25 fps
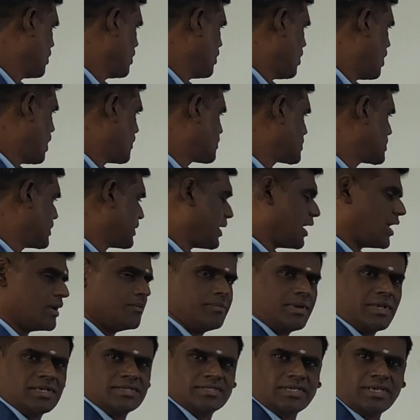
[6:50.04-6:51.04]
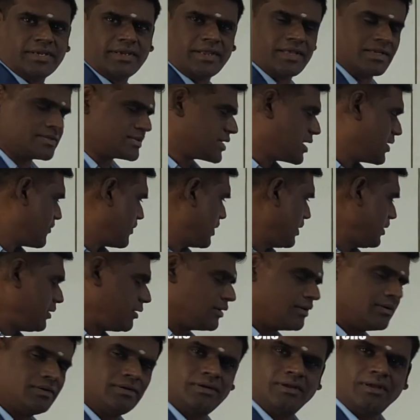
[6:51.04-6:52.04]
Option A, B, C, D is
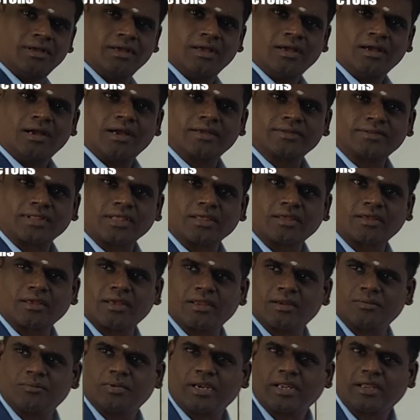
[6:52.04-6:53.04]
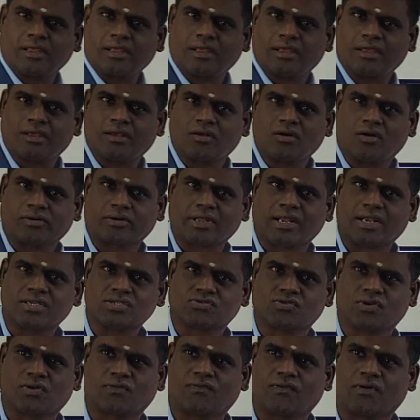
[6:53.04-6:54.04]
given. I think anybody got
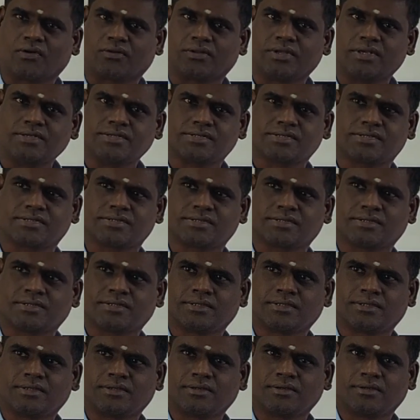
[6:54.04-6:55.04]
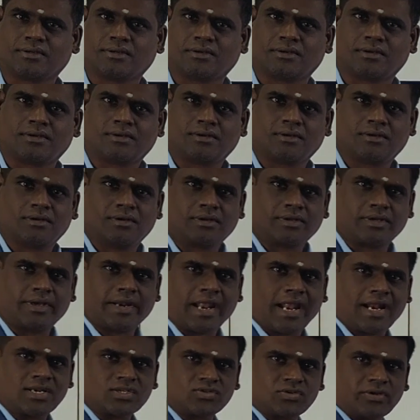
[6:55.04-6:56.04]
answer for this? Your
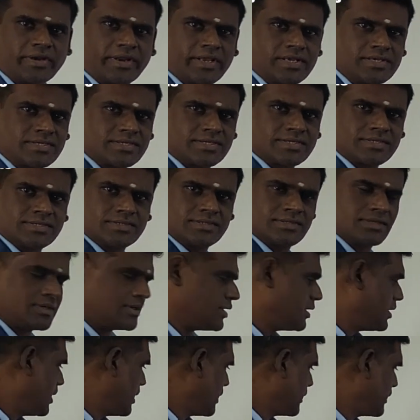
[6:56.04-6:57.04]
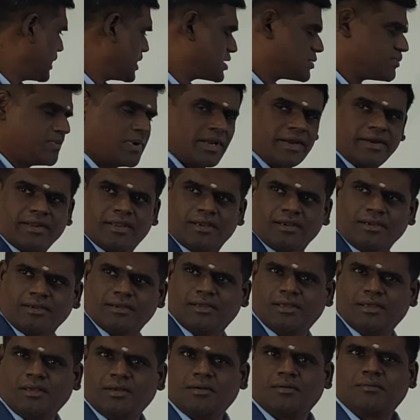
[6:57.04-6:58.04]
answer is displayed
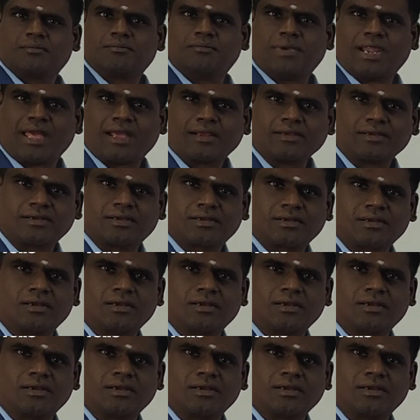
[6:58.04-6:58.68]
in black